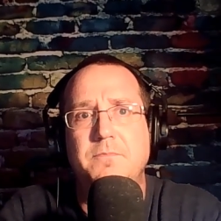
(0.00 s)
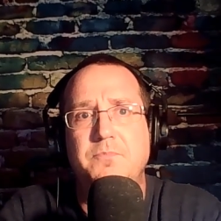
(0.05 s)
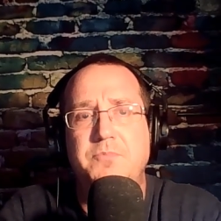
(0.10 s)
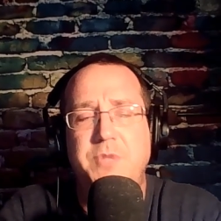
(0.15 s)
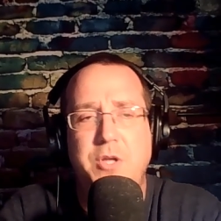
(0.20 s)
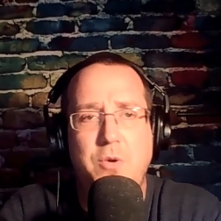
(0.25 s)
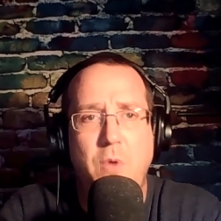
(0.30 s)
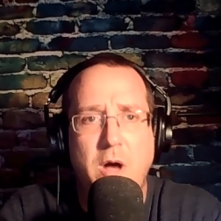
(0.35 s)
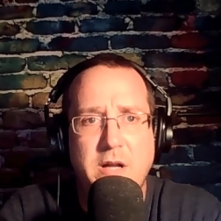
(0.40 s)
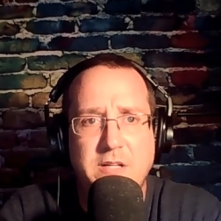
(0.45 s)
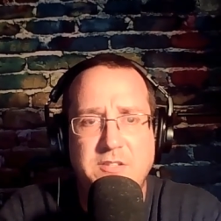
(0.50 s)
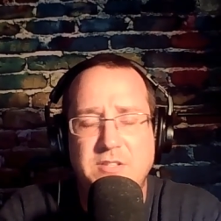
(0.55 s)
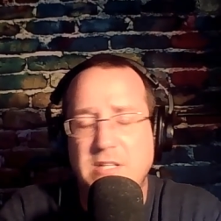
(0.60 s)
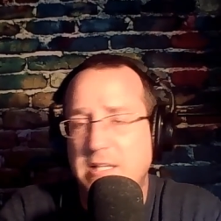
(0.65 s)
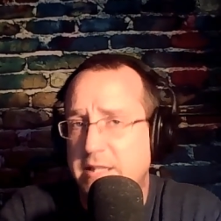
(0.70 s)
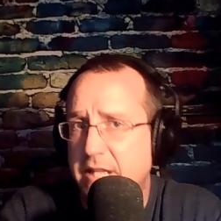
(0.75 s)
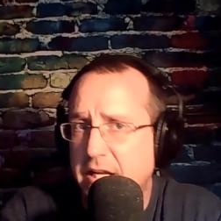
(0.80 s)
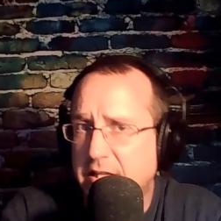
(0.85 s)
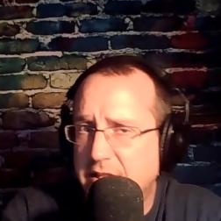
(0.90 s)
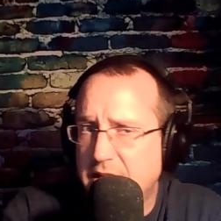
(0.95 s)
Do you honestly
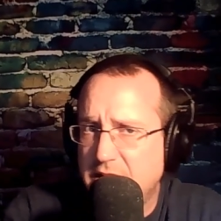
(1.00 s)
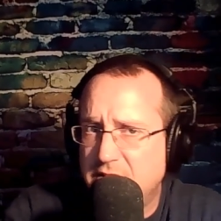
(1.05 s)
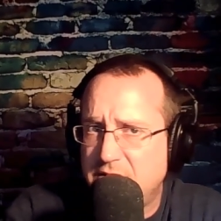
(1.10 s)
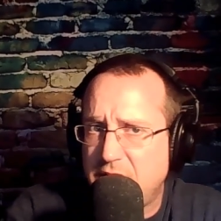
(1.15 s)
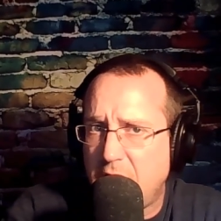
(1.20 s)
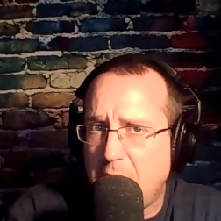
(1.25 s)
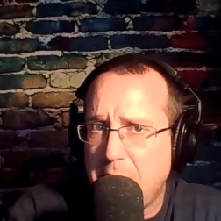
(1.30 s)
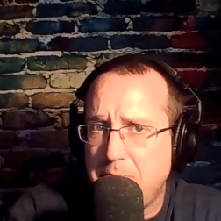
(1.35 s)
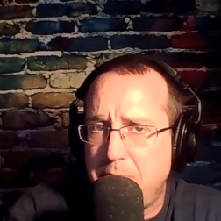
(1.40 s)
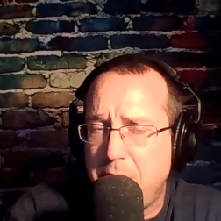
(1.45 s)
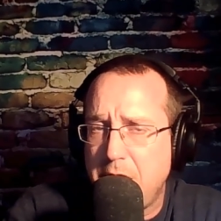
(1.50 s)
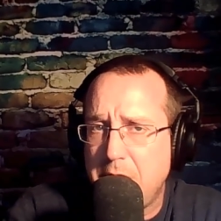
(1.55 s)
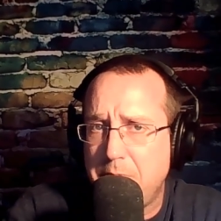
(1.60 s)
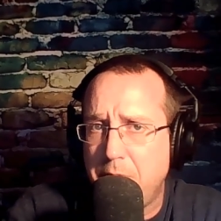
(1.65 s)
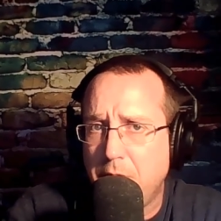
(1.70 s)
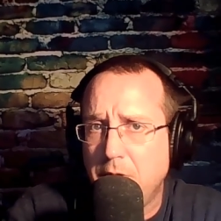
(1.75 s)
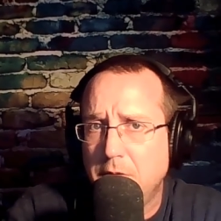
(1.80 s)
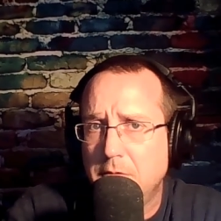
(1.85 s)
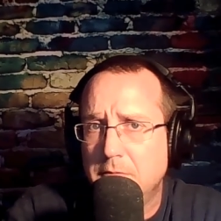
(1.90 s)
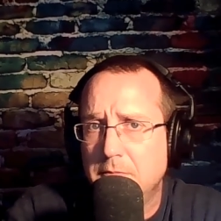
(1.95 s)
think these same
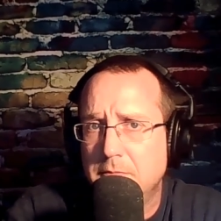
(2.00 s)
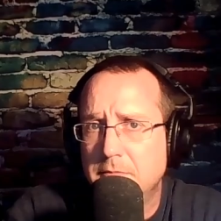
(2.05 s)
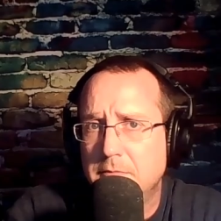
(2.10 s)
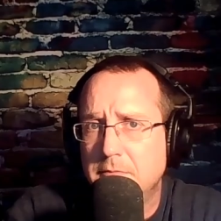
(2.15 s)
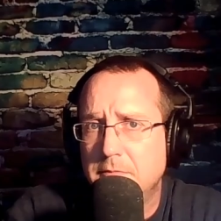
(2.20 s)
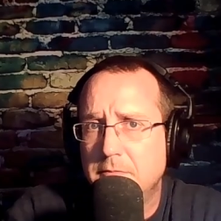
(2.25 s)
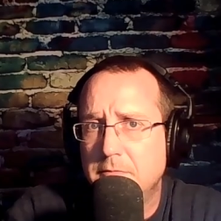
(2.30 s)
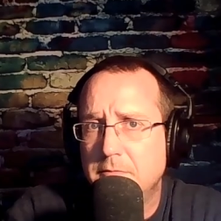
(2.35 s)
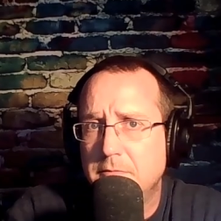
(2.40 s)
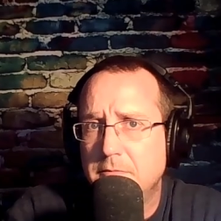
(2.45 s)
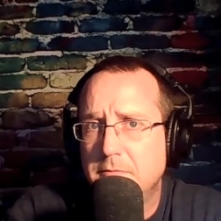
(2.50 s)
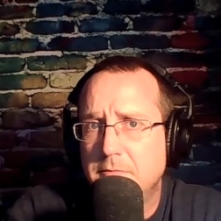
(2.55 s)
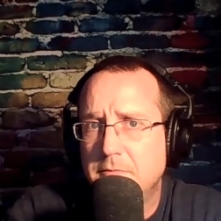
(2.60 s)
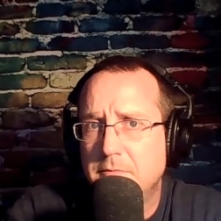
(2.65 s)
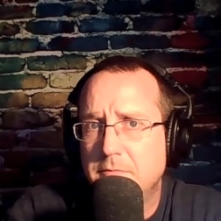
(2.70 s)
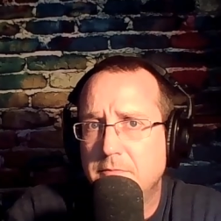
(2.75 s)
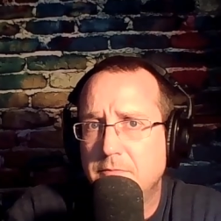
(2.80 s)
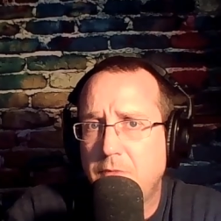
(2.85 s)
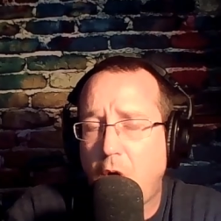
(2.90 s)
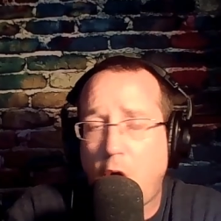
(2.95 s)
people
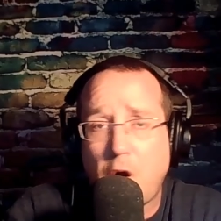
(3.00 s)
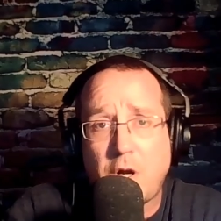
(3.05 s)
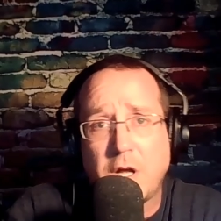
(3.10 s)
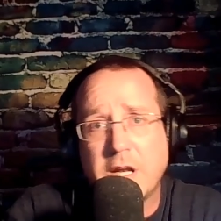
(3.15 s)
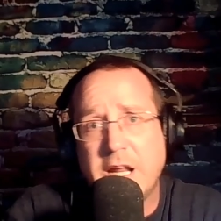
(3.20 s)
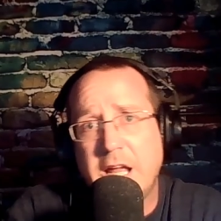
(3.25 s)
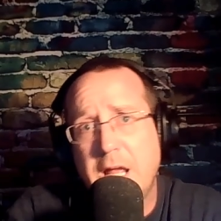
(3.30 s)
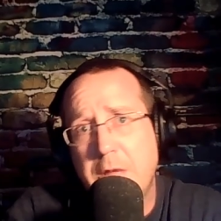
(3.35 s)
are going to